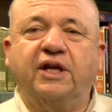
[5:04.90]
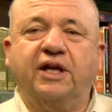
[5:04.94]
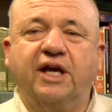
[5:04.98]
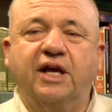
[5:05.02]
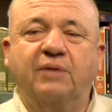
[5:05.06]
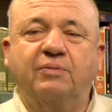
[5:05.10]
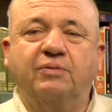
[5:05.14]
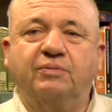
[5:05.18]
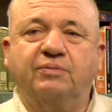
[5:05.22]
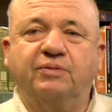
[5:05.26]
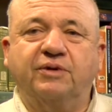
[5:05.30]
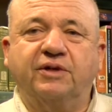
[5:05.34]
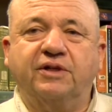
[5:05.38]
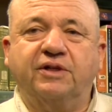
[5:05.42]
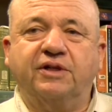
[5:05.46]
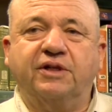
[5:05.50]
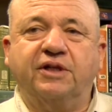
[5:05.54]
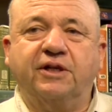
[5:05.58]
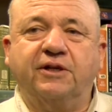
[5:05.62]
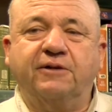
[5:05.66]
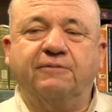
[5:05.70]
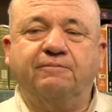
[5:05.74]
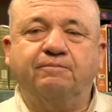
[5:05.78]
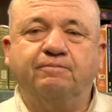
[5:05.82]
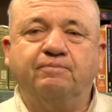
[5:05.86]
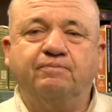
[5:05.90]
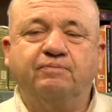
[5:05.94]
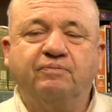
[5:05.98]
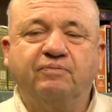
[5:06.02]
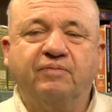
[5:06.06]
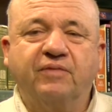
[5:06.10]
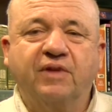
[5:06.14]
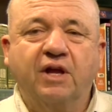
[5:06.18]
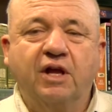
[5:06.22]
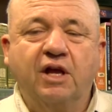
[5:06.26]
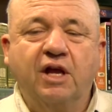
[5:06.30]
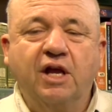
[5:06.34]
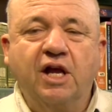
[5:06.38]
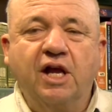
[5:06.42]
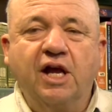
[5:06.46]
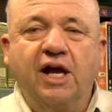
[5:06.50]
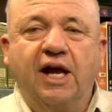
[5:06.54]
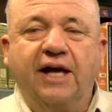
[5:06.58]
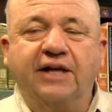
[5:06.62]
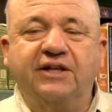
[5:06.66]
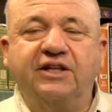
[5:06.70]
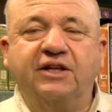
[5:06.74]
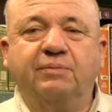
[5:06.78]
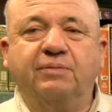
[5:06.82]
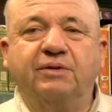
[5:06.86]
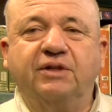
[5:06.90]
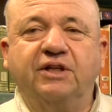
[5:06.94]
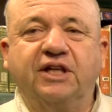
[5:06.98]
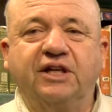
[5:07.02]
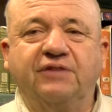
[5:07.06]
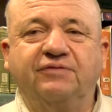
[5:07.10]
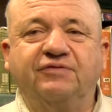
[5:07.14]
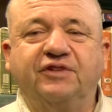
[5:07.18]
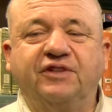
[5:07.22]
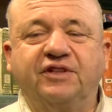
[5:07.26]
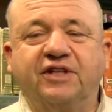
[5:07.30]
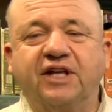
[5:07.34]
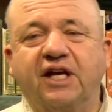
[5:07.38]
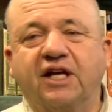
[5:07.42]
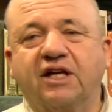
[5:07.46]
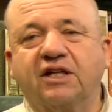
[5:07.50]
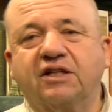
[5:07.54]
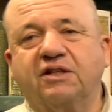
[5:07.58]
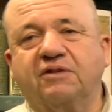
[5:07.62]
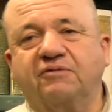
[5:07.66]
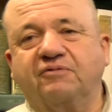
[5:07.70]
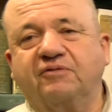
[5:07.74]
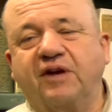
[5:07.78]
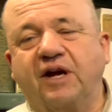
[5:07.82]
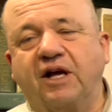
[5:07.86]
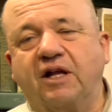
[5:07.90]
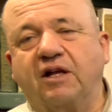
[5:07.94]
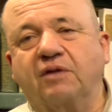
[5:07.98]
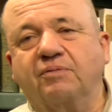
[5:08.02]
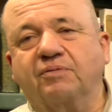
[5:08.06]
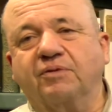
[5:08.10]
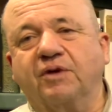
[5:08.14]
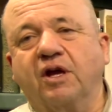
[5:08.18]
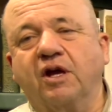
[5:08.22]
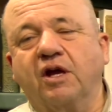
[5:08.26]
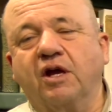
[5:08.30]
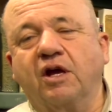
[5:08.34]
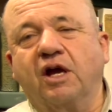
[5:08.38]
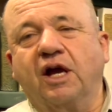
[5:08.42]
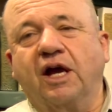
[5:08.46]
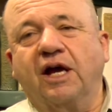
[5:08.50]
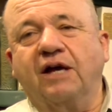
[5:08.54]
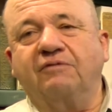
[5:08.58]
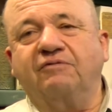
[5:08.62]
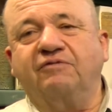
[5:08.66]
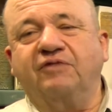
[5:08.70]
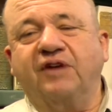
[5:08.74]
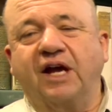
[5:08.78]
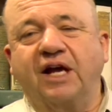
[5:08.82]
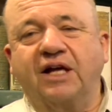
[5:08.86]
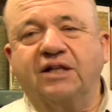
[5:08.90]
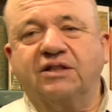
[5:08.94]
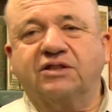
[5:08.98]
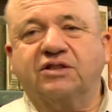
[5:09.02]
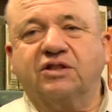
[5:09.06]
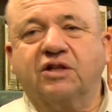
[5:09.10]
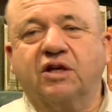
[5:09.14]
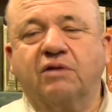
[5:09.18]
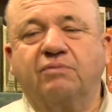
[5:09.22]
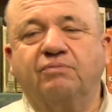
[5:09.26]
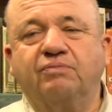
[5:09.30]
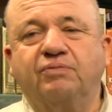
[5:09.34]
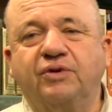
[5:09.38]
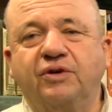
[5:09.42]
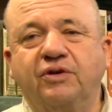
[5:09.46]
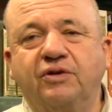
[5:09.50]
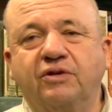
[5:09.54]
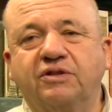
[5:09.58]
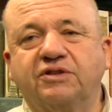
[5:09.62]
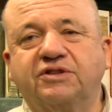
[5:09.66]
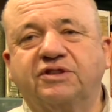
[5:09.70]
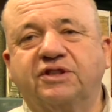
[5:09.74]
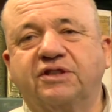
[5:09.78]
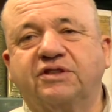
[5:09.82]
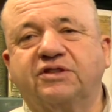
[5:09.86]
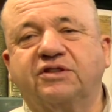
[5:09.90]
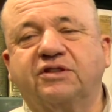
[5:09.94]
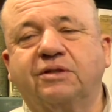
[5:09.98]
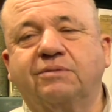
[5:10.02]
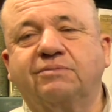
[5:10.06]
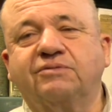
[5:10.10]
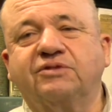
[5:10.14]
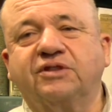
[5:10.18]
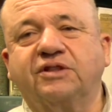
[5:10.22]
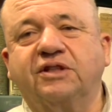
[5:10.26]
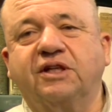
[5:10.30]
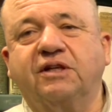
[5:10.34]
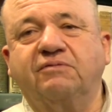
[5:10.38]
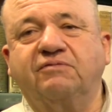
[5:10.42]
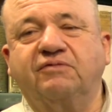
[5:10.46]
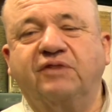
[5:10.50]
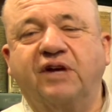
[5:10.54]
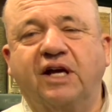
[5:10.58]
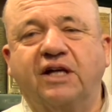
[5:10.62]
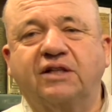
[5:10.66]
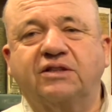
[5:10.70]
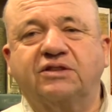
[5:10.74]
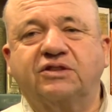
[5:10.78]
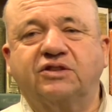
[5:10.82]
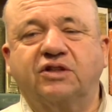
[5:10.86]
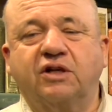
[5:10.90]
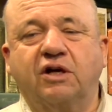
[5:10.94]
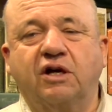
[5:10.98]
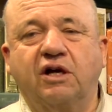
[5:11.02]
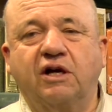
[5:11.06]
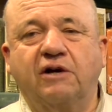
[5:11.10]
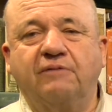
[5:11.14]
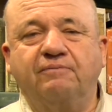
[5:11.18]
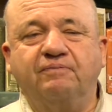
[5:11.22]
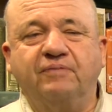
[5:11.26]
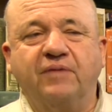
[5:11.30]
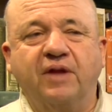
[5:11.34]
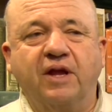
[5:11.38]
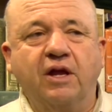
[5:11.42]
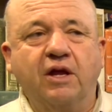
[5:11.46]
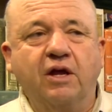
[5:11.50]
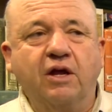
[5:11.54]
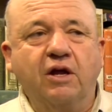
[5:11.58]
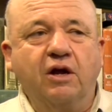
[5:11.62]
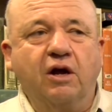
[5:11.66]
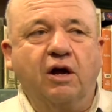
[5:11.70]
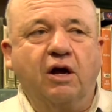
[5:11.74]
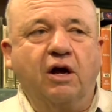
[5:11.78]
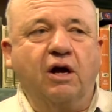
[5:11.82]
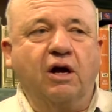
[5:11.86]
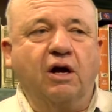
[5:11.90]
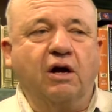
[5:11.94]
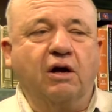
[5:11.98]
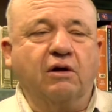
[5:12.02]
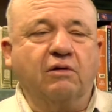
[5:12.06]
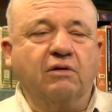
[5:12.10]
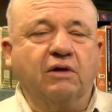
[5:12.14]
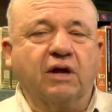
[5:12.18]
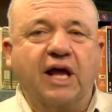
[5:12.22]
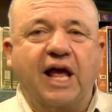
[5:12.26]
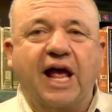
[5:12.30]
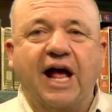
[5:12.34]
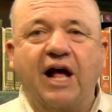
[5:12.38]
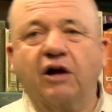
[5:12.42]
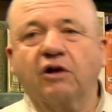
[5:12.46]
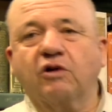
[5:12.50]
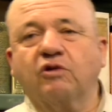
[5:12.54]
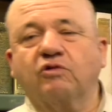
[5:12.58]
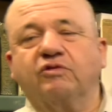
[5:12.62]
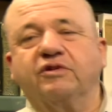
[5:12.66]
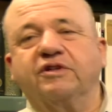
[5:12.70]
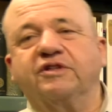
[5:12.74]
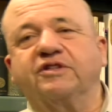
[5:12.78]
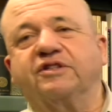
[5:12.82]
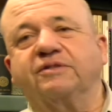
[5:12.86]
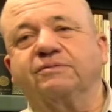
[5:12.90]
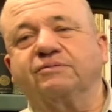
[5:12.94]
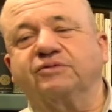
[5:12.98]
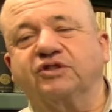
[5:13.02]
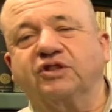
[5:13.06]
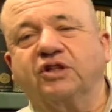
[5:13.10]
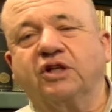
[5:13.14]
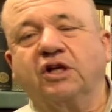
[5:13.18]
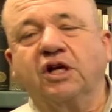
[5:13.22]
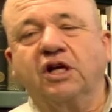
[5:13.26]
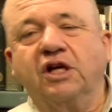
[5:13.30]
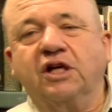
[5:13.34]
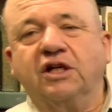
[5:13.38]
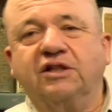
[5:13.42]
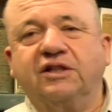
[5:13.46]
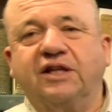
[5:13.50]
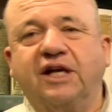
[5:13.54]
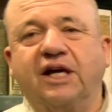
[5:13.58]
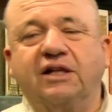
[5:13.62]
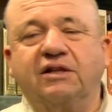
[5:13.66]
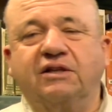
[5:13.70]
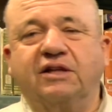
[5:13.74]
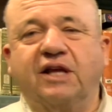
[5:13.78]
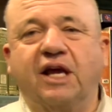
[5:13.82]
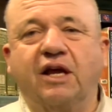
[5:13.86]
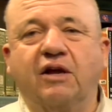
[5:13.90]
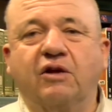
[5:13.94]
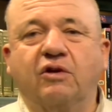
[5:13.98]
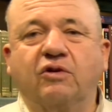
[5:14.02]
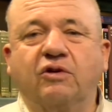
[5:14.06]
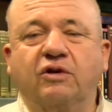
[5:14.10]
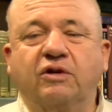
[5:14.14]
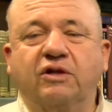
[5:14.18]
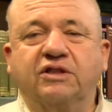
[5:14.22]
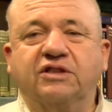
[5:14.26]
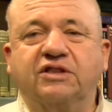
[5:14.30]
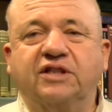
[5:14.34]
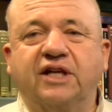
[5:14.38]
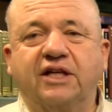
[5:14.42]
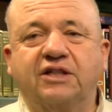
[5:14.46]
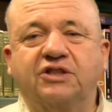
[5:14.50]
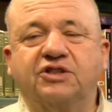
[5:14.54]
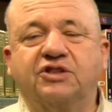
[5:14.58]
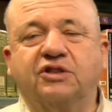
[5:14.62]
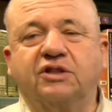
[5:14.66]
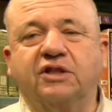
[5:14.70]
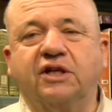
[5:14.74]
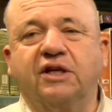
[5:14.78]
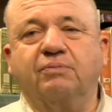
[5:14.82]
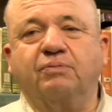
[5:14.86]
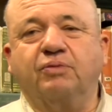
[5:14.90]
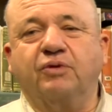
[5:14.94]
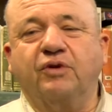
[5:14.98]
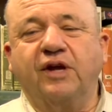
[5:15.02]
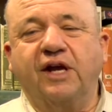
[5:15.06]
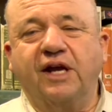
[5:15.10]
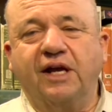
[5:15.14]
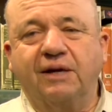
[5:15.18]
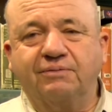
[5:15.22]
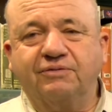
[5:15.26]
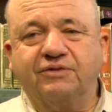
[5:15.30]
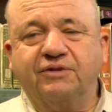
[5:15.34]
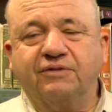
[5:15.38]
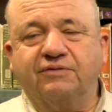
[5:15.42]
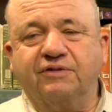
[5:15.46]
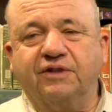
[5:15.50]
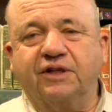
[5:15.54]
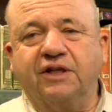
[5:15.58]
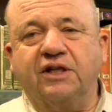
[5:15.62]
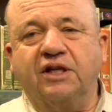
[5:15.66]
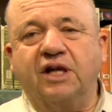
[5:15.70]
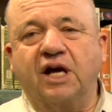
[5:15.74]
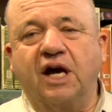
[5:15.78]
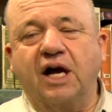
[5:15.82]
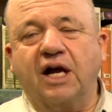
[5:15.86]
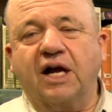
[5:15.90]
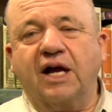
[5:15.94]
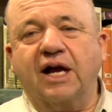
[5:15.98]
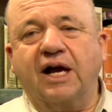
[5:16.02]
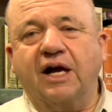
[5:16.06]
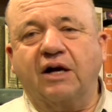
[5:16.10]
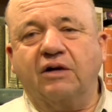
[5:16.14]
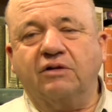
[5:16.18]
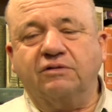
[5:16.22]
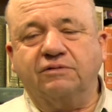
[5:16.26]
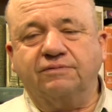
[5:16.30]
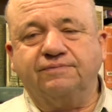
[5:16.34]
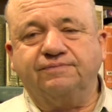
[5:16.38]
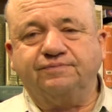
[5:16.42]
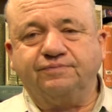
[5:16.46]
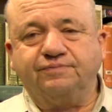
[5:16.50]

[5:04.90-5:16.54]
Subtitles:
capability, and the belief that they could develop advanced computer systems and advanced algorithms that they could essentially preemptively knock out